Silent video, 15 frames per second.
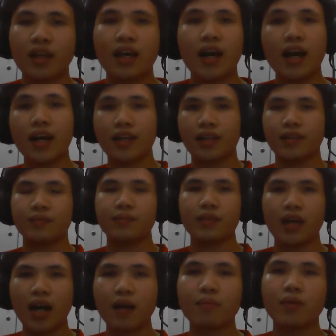Hi,
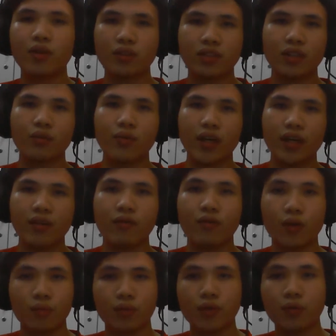I'm Leung Zhenwei
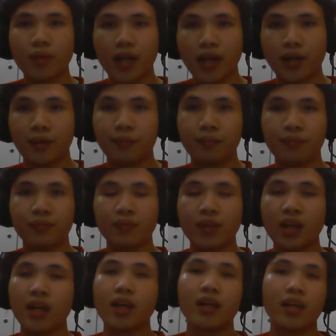from Group A.
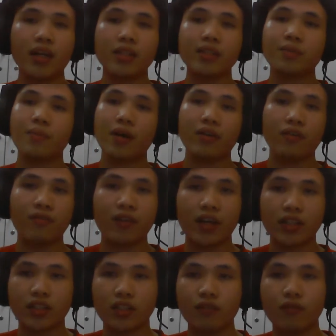Here is my
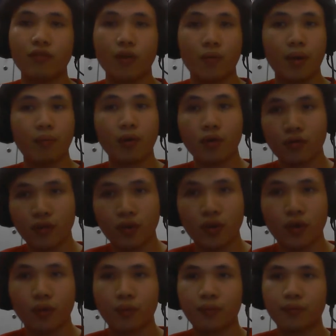reflection for my
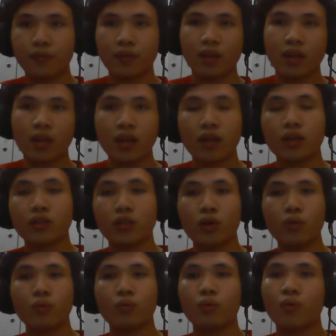portfolio.
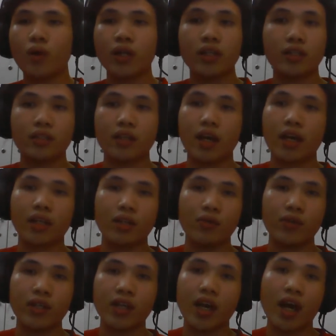So, what is the
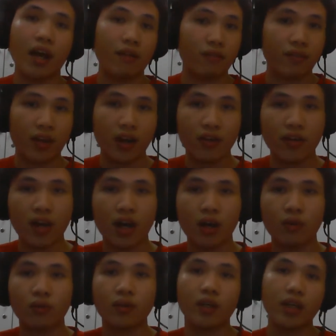activity I have carried
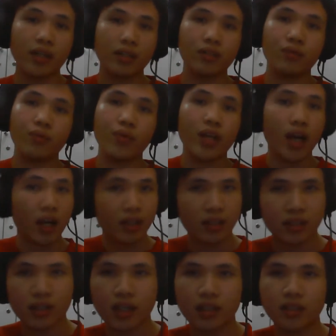out is we are
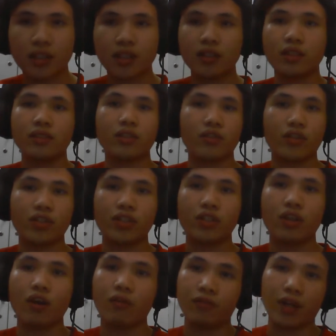discussing the secretion
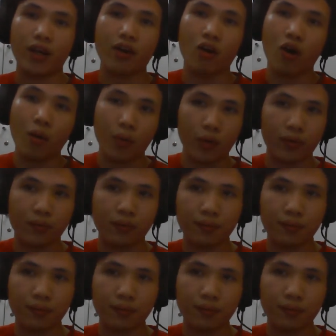of thyroid hormone.